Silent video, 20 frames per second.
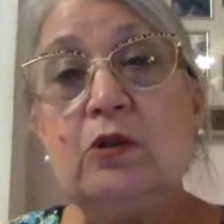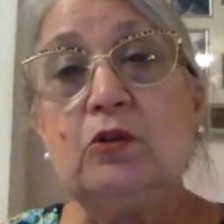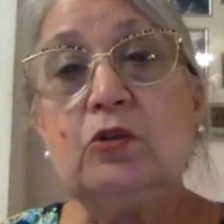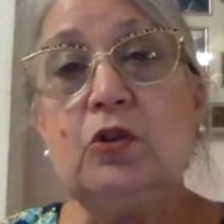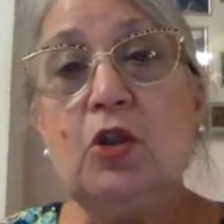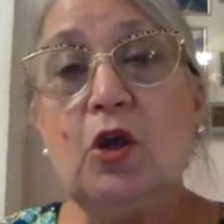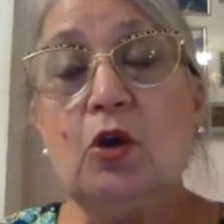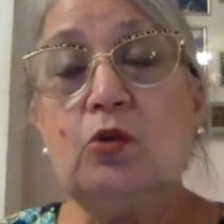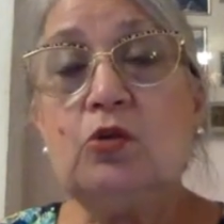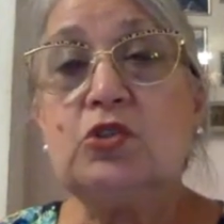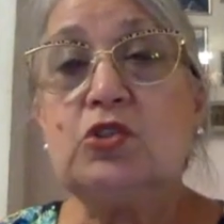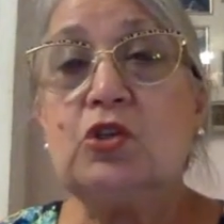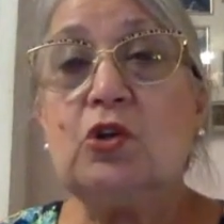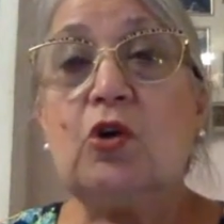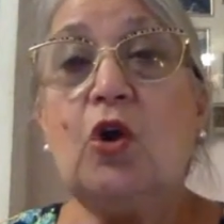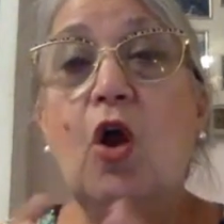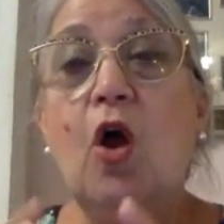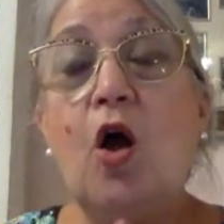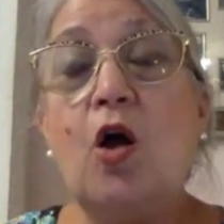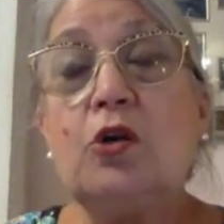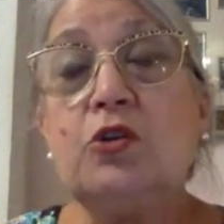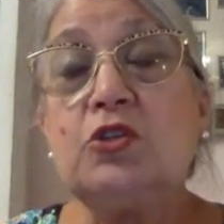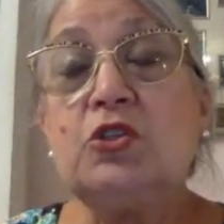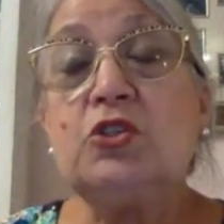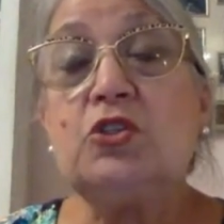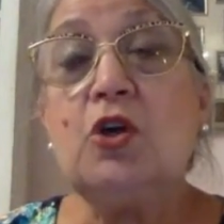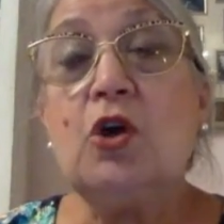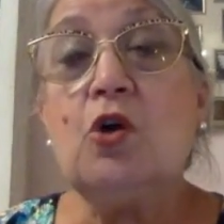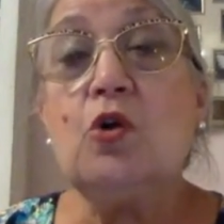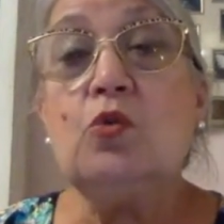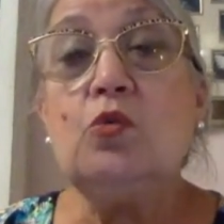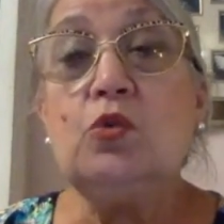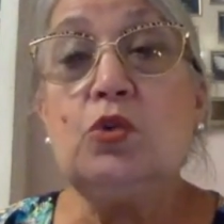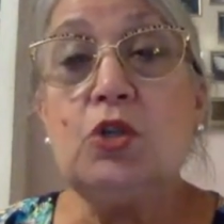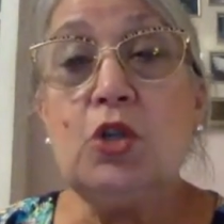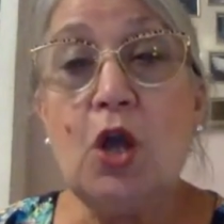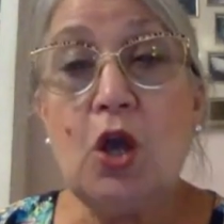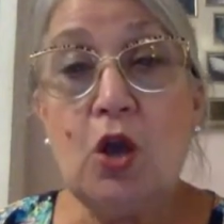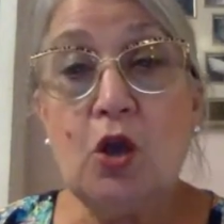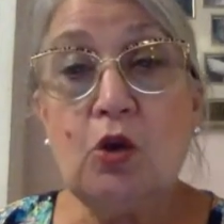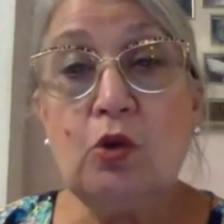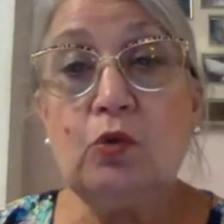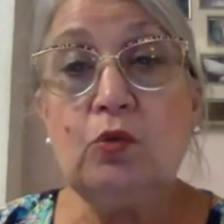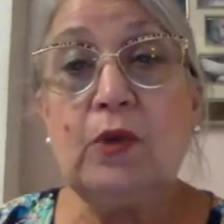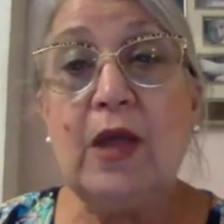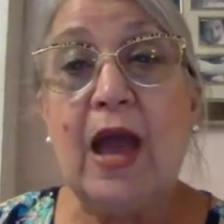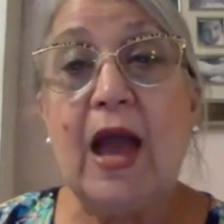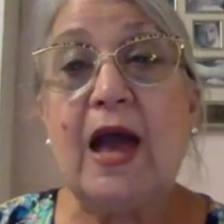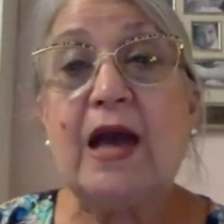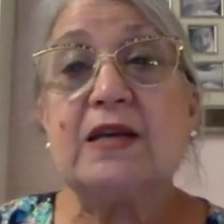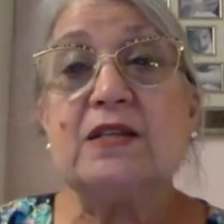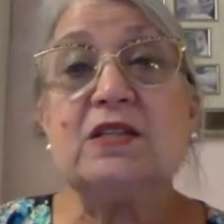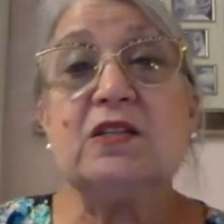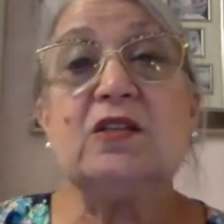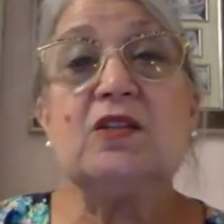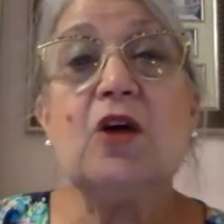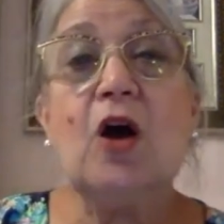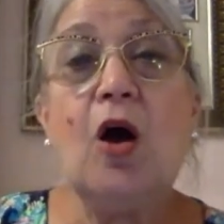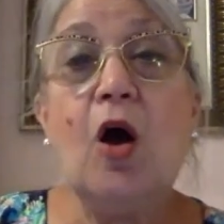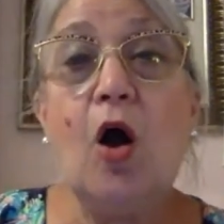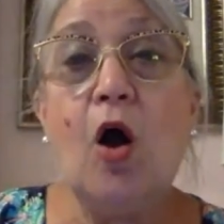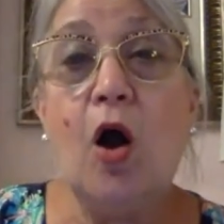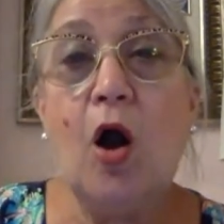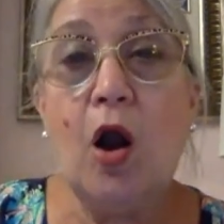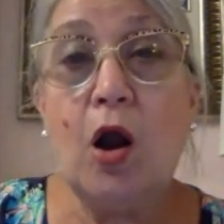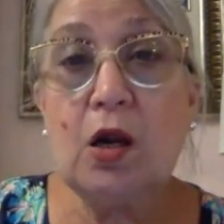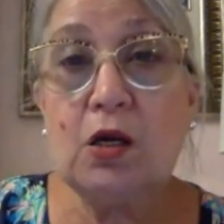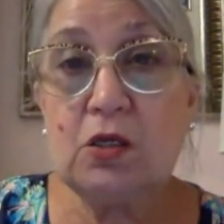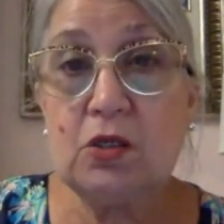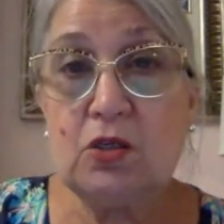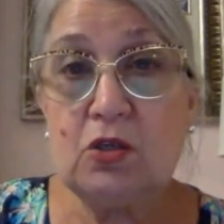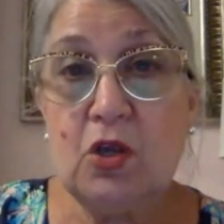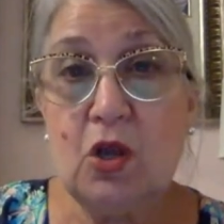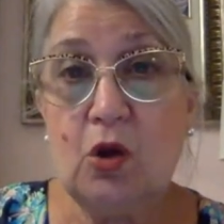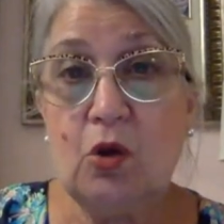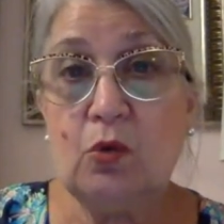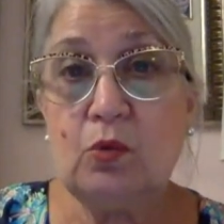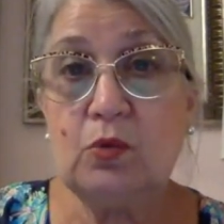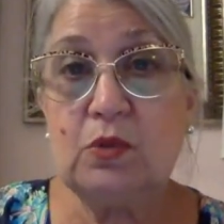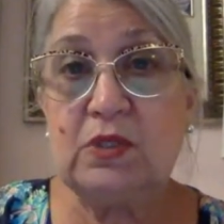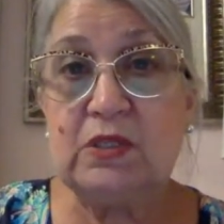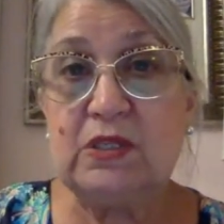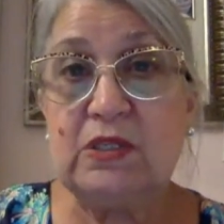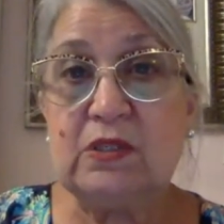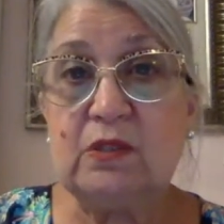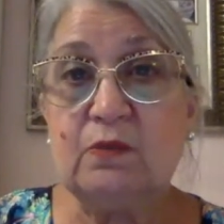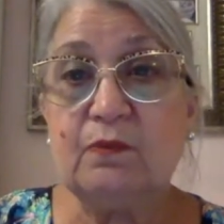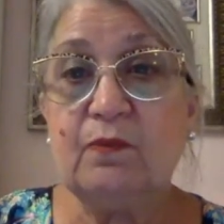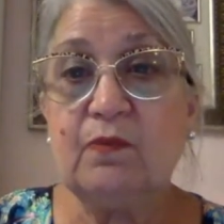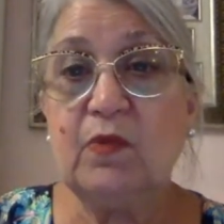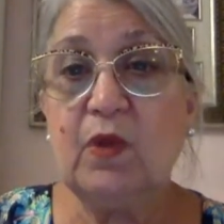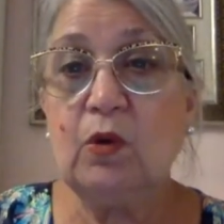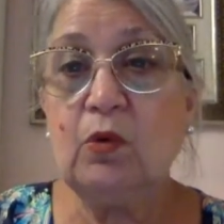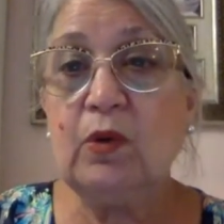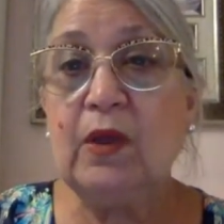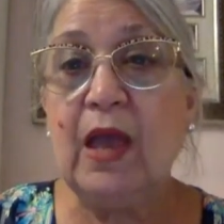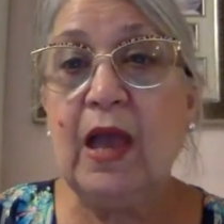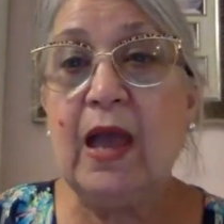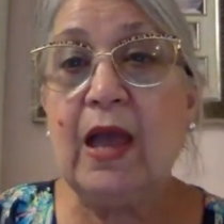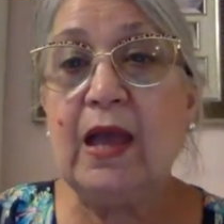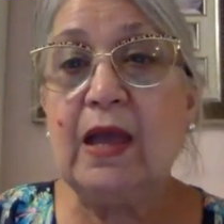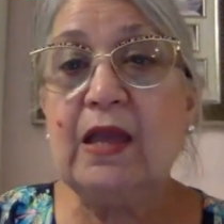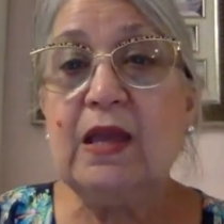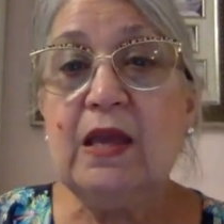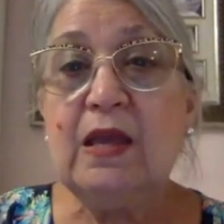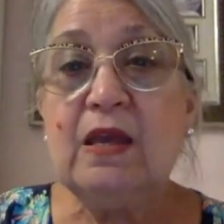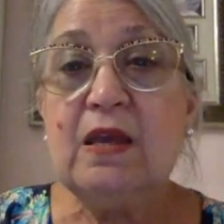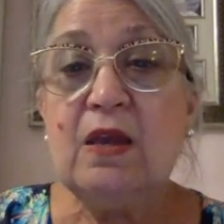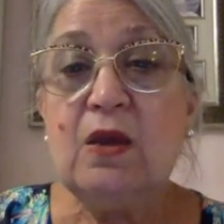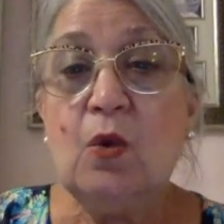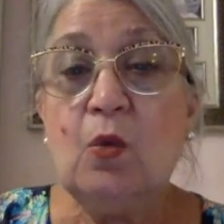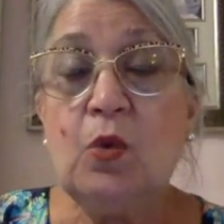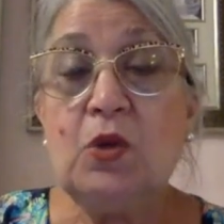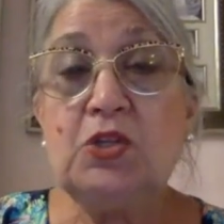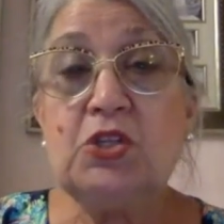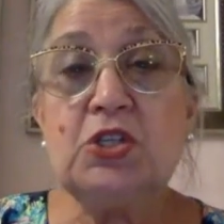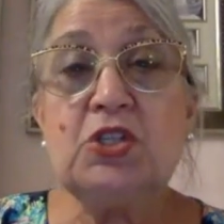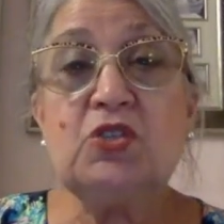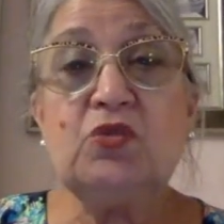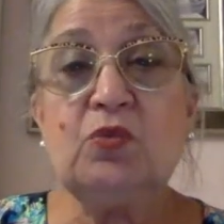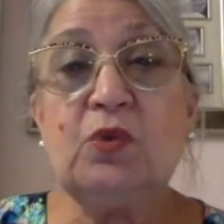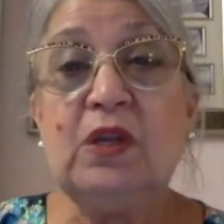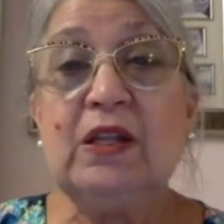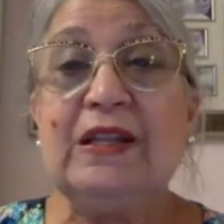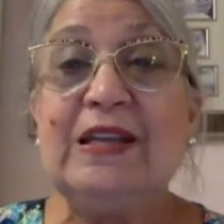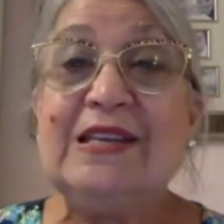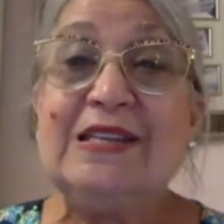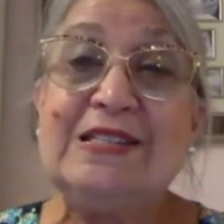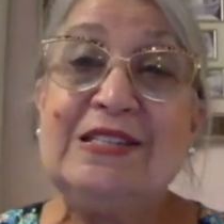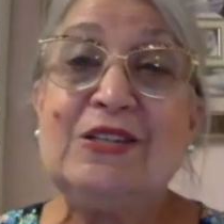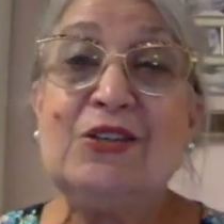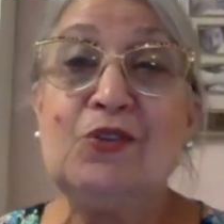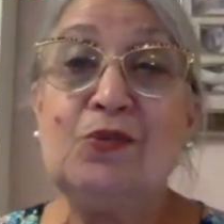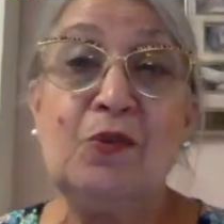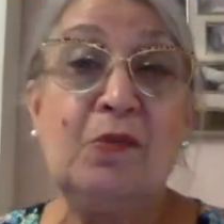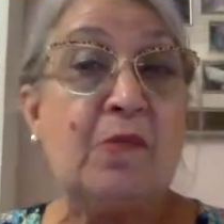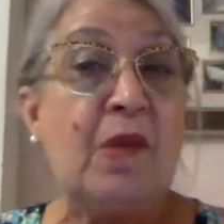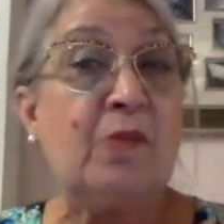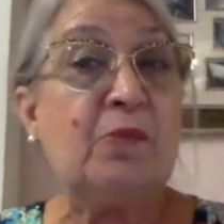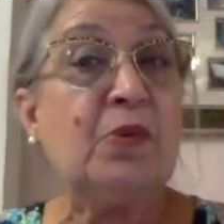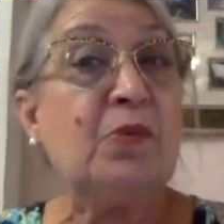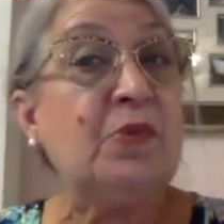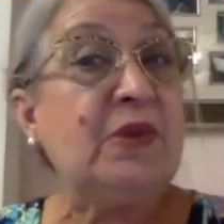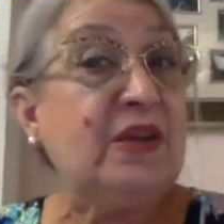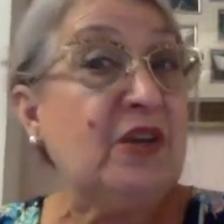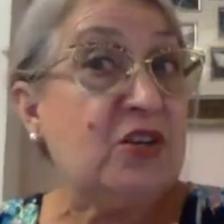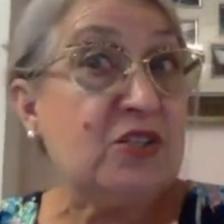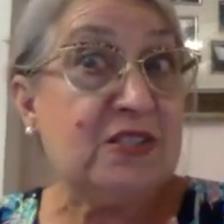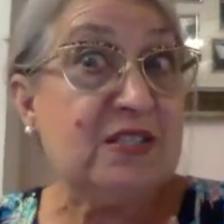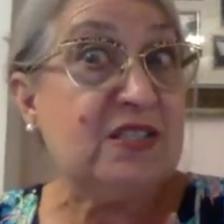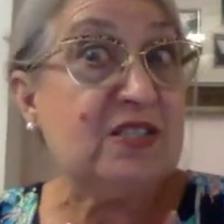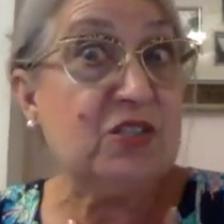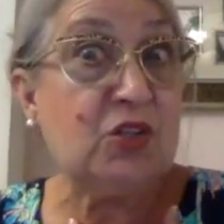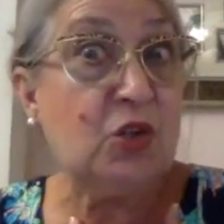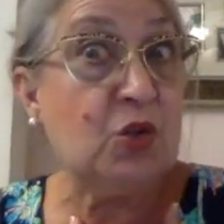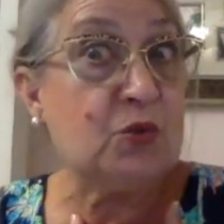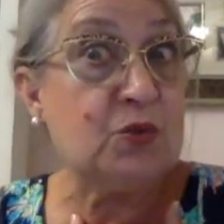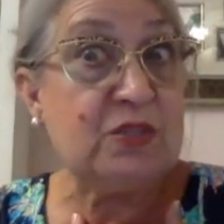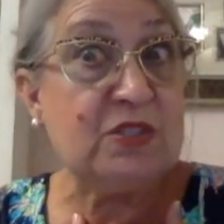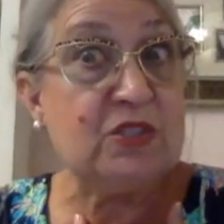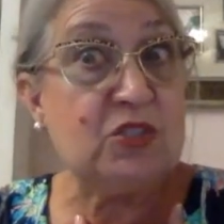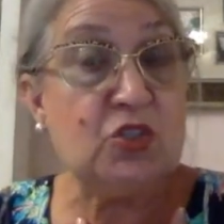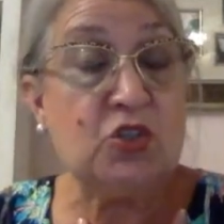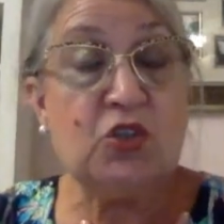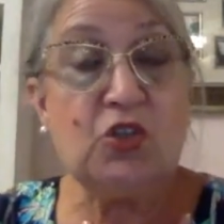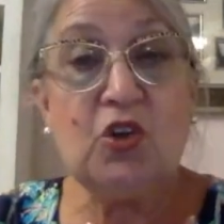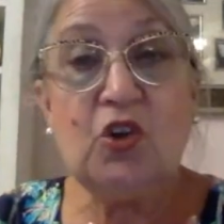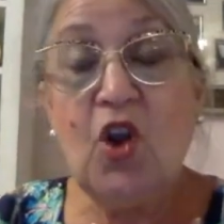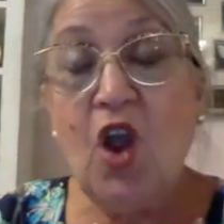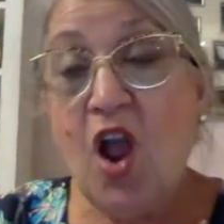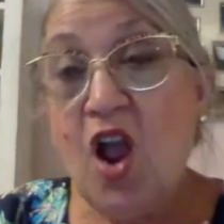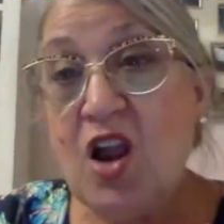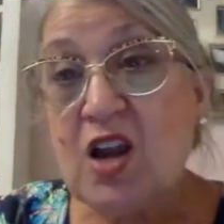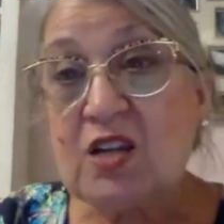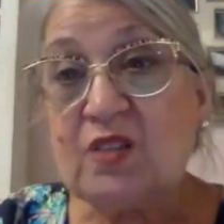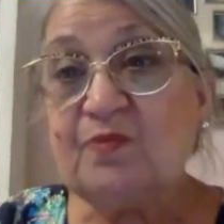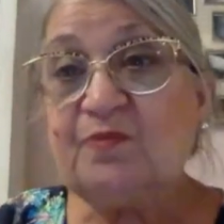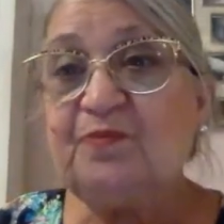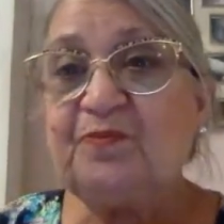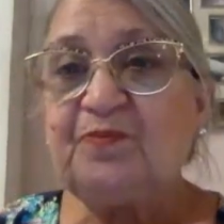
notes are also known as the heart notes, okay? Which is really easy to remember because it's closest to your heart.